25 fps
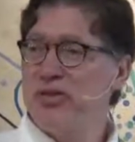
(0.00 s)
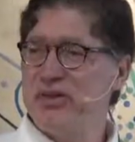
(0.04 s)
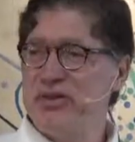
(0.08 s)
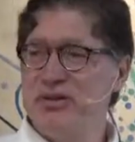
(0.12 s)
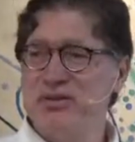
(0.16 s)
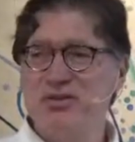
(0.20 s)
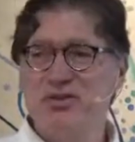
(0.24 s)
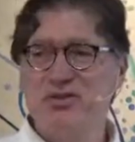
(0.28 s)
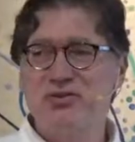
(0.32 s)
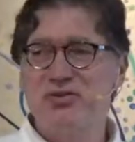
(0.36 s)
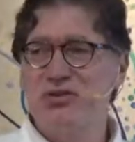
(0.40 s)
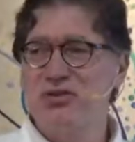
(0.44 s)

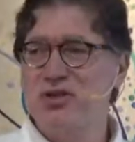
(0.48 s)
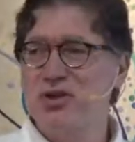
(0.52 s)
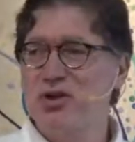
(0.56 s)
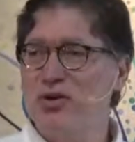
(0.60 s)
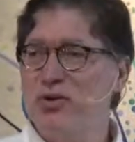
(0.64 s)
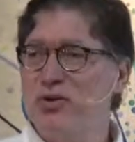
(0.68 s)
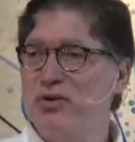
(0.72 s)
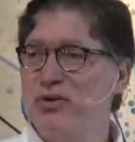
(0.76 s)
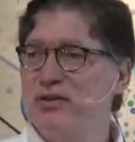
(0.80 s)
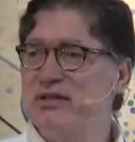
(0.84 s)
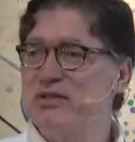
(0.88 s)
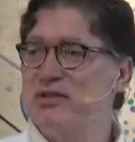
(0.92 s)
Things are just
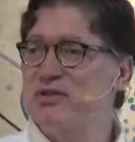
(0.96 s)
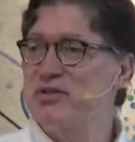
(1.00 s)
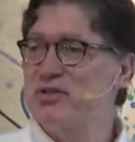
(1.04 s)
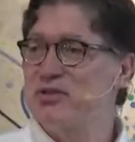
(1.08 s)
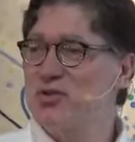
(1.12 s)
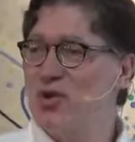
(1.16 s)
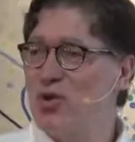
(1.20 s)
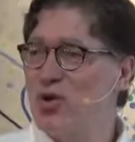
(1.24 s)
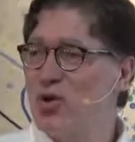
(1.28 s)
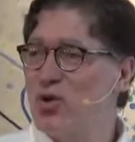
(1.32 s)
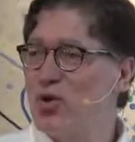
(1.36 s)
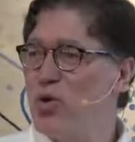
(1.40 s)
going
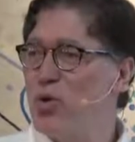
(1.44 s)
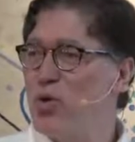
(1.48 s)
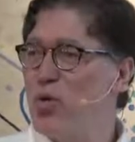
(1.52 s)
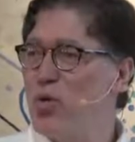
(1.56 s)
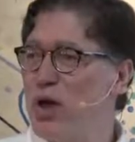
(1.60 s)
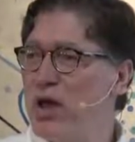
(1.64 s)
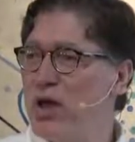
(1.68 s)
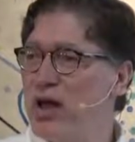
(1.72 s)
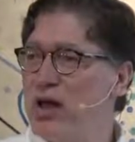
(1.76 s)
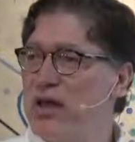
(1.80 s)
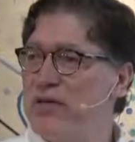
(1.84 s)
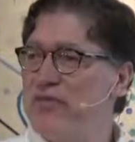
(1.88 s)
so
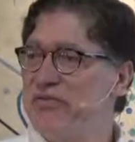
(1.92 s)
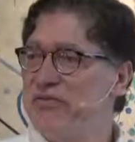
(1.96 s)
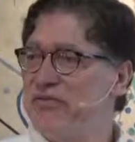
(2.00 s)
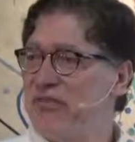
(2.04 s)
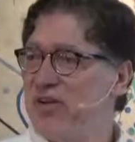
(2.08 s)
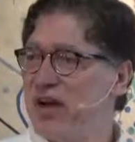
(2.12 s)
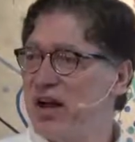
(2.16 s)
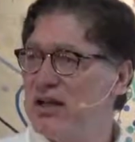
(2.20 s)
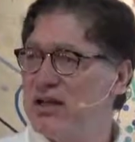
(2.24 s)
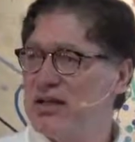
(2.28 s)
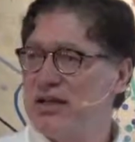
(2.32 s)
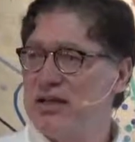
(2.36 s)
well. I
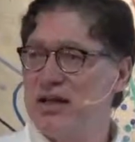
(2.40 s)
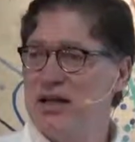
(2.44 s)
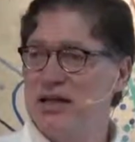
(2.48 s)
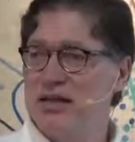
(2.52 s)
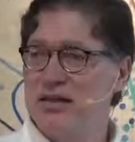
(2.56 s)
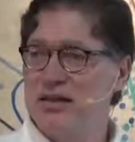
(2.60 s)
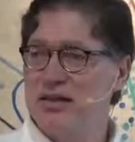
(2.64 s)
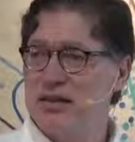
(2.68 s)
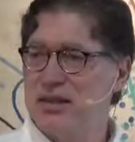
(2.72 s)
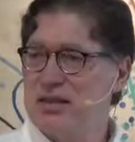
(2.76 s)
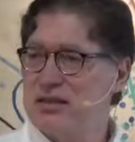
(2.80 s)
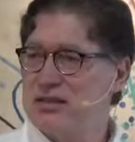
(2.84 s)
finally
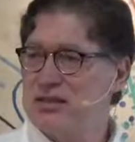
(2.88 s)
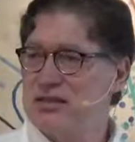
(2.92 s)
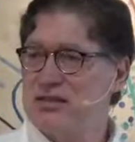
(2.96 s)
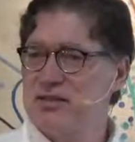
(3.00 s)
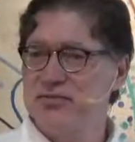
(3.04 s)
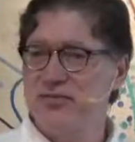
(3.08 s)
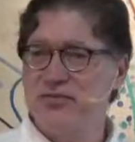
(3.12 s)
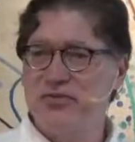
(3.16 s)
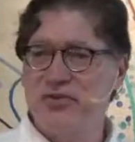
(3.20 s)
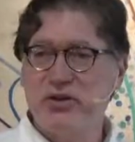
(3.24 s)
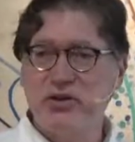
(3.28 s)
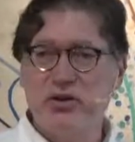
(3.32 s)
got
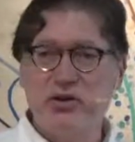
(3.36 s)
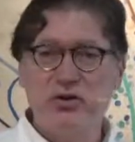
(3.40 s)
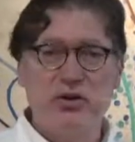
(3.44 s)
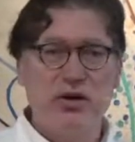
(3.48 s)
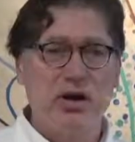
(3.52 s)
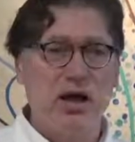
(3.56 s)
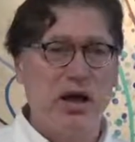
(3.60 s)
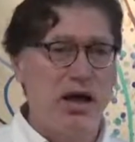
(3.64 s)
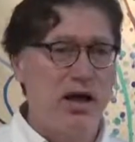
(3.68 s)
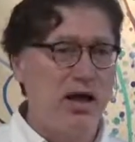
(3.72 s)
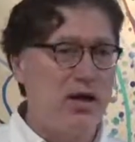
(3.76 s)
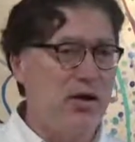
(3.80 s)
things
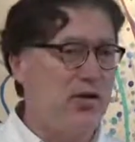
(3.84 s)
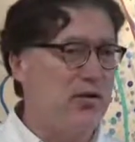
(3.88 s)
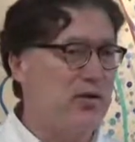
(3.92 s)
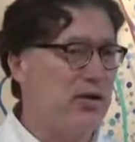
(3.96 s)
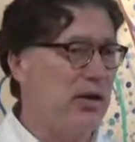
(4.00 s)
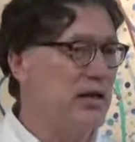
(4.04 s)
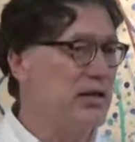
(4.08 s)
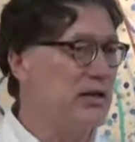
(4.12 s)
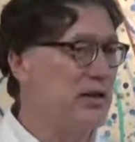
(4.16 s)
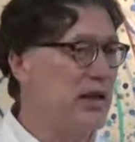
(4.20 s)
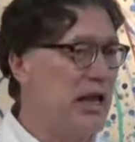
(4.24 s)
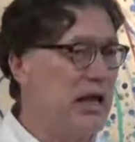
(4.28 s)
figured
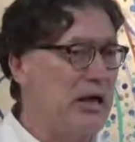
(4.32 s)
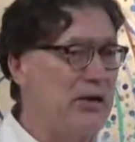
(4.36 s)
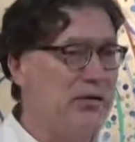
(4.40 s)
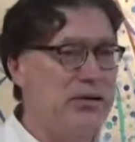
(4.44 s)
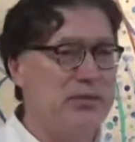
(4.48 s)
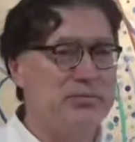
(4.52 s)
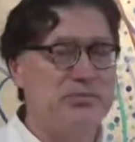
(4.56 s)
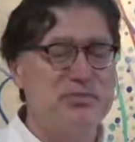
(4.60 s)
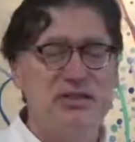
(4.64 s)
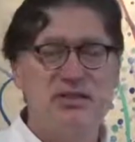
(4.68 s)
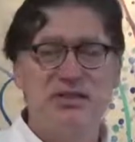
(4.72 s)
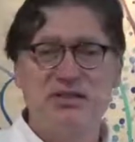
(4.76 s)
out, and
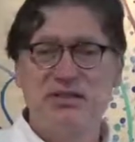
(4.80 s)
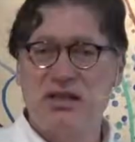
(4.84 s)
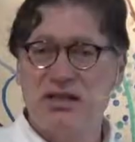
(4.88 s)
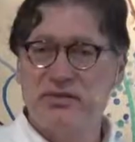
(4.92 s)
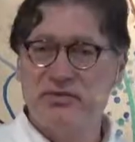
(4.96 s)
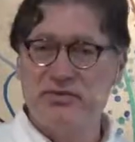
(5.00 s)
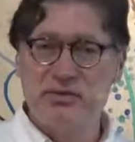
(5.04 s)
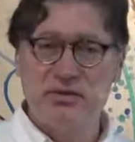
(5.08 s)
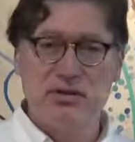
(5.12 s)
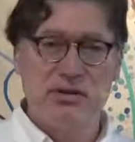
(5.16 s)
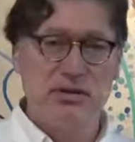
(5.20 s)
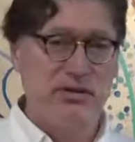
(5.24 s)
now I'm
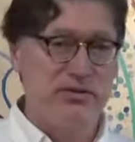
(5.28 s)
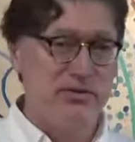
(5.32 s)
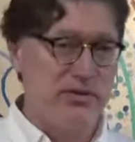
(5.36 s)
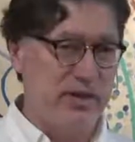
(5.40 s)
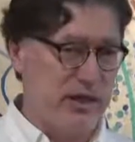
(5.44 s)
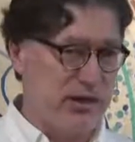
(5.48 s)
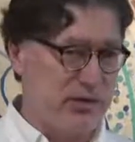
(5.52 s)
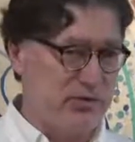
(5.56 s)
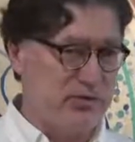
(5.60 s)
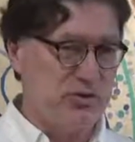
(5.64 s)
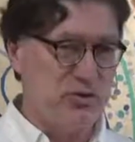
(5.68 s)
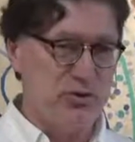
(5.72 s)

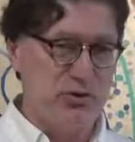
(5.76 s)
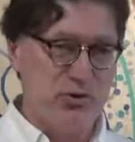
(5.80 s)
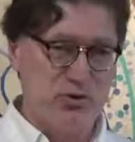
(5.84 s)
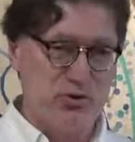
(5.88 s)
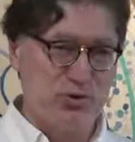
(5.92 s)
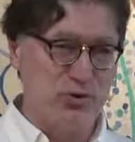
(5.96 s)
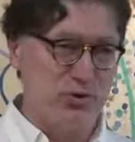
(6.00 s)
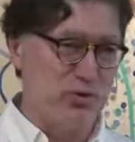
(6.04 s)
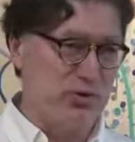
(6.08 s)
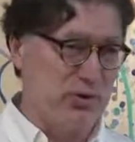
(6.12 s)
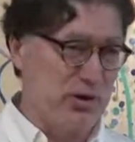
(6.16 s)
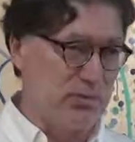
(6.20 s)
70,000
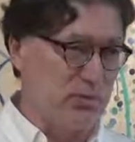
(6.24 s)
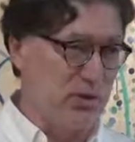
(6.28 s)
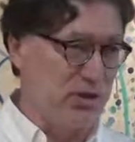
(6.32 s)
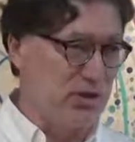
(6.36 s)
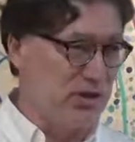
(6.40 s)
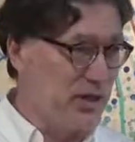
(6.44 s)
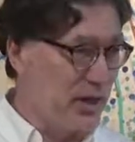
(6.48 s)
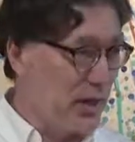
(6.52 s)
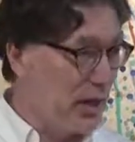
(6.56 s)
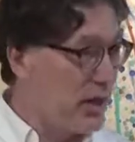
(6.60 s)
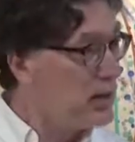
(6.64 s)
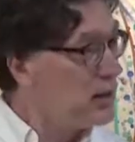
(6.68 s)
years old. I'm
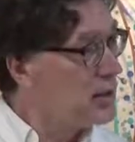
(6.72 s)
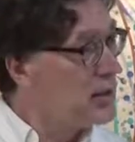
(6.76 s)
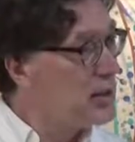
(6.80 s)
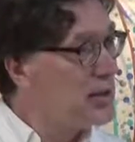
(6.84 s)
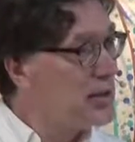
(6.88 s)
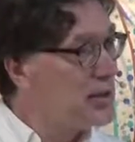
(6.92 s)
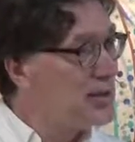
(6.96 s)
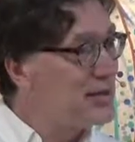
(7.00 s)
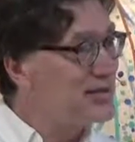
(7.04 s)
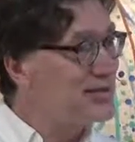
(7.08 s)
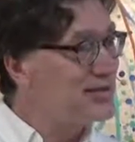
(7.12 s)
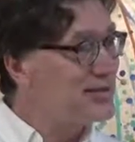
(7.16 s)
going to die.
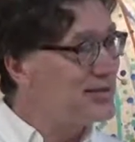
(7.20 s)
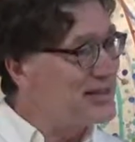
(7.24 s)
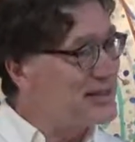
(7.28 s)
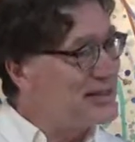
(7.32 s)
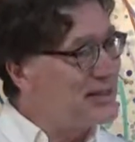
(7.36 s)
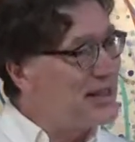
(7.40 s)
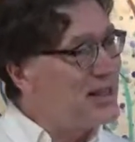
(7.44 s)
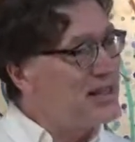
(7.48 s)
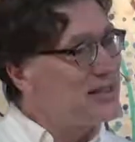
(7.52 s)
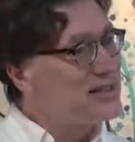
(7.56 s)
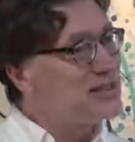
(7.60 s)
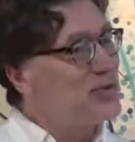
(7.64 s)

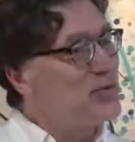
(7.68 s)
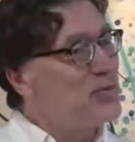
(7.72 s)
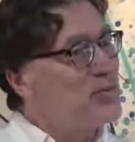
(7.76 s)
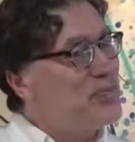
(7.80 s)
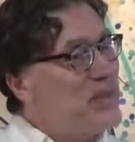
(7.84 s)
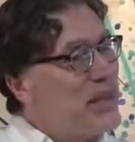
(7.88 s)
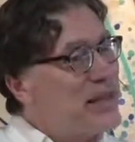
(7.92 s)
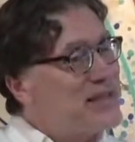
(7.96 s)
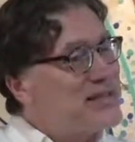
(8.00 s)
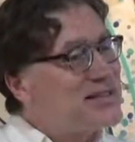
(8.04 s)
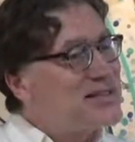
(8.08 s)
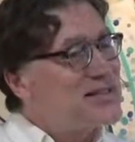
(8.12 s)
Right? So
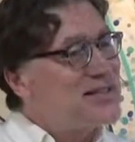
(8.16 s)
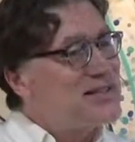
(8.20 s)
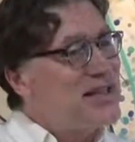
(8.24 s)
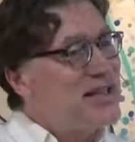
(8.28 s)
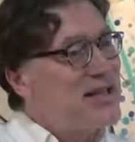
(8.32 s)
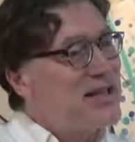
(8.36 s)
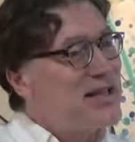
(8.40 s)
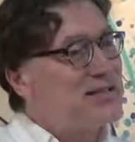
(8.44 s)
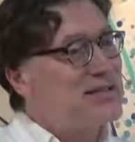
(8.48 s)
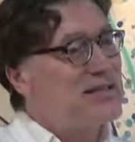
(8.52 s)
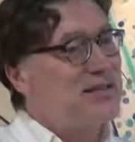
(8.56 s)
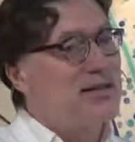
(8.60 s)
that
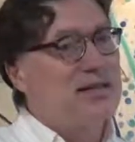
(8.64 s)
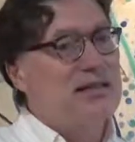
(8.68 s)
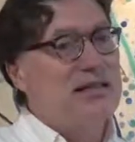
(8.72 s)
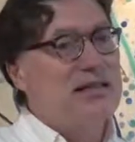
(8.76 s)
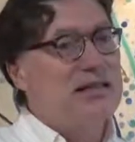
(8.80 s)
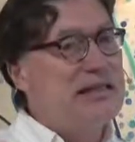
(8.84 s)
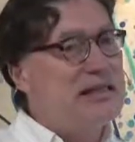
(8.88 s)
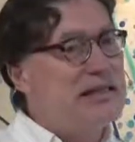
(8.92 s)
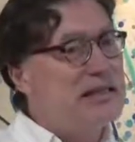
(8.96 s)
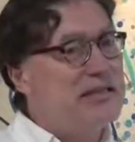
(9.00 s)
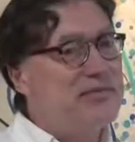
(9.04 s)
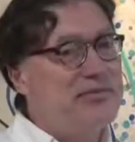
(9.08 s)
sense that
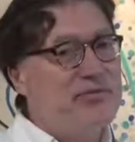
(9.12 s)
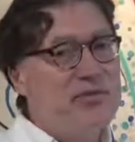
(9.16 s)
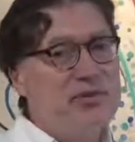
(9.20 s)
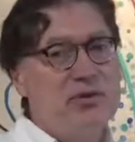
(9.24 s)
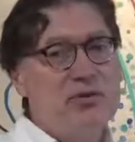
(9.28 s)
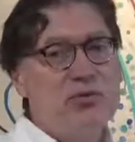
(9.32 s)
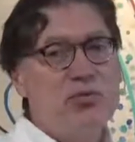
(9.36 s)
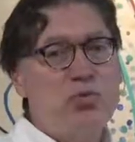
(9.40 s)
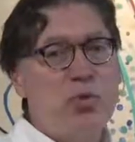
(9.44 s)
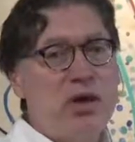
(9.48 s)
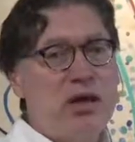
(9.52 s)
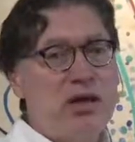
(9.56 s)

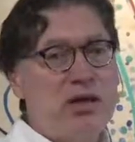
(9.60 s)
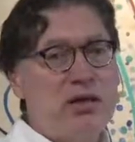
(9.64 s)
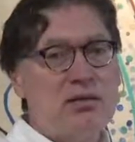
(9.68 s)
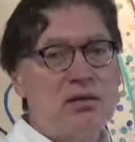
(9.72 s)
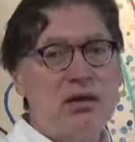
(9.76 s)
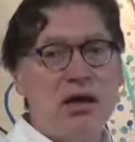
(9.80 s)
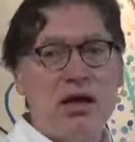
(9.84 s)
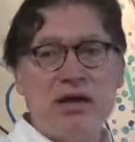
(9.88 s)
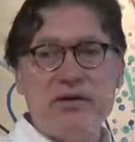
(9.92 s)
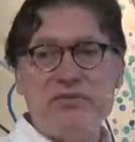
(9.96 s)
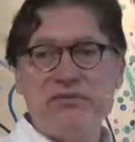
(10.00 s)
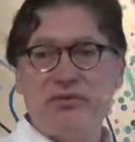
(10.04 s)
even
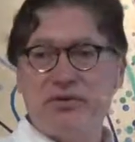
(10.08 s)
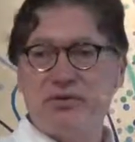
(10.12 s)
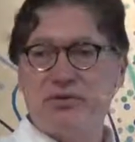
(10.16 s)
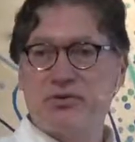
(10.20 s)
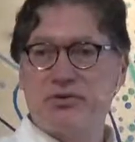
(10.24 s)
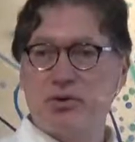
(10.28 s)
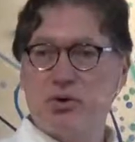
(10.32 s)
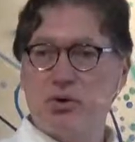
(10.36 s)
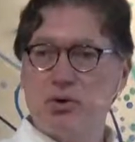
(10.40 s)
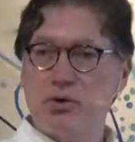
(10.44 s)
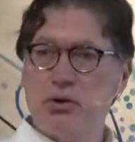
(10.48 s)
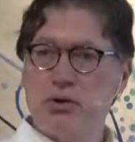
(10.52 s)
when life
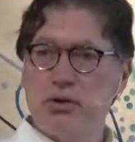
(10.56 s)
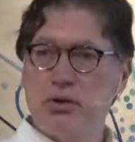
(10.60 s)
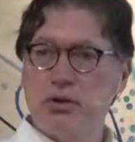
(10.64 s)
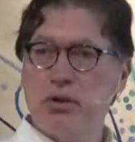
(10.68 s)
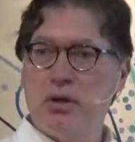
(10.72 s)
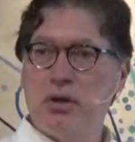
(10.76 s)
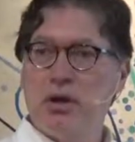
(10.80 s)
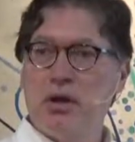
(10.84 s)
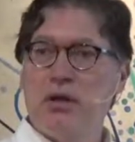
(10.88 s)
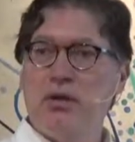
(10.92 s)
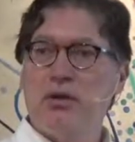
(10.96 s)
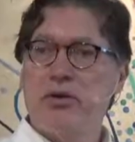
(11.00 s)
is
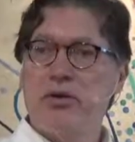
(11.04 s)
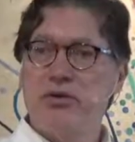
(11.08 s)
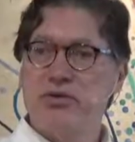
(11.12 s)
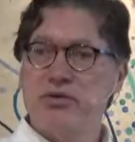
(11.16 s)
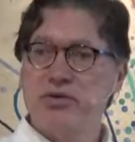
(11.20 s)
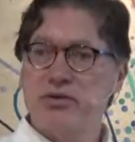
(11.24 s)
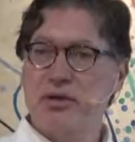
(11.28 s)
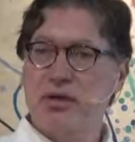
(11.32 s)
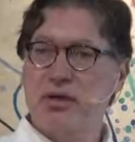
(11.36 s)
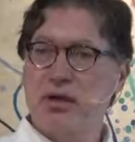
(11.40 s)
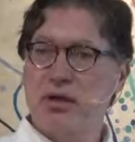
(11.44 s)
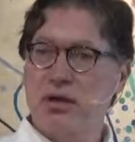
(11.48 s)
good,
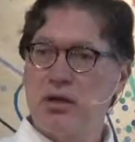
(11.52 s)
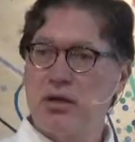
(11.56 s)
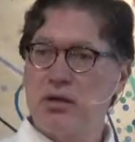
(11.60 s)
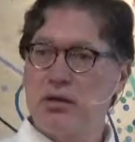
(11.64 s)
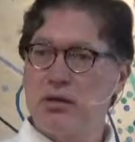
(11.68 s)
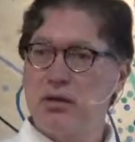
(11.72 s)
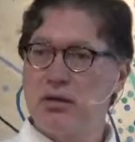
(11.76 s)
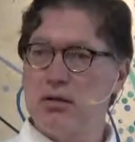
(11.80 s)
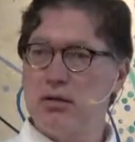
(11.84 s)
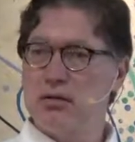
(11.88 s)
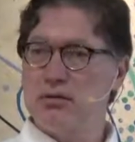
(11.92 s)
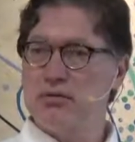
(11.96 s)
there's a
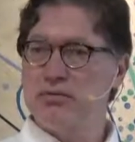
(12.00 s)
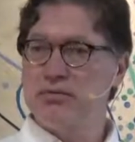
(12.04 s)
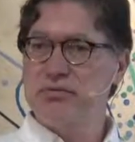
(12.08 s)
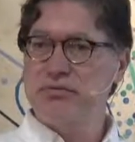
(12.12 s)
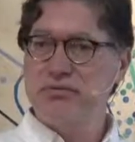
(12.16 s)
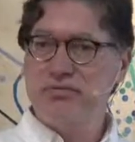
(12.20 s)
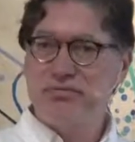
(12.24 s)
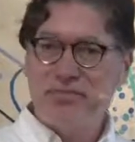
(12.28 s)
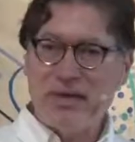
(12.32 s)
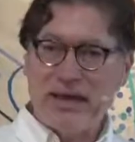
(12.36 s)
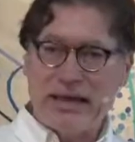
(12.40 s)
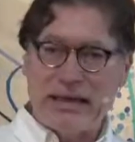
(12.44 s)
kind of
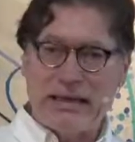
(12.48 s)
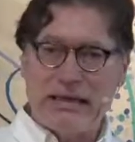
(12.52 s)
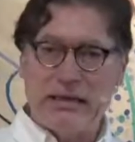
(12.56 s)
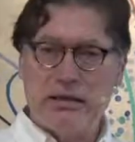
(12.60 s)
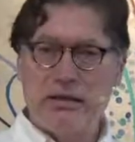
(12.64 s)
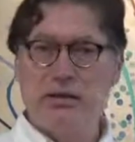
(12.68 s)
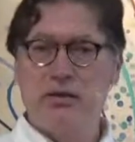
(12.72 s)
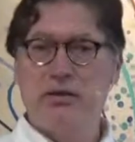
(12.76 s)
end.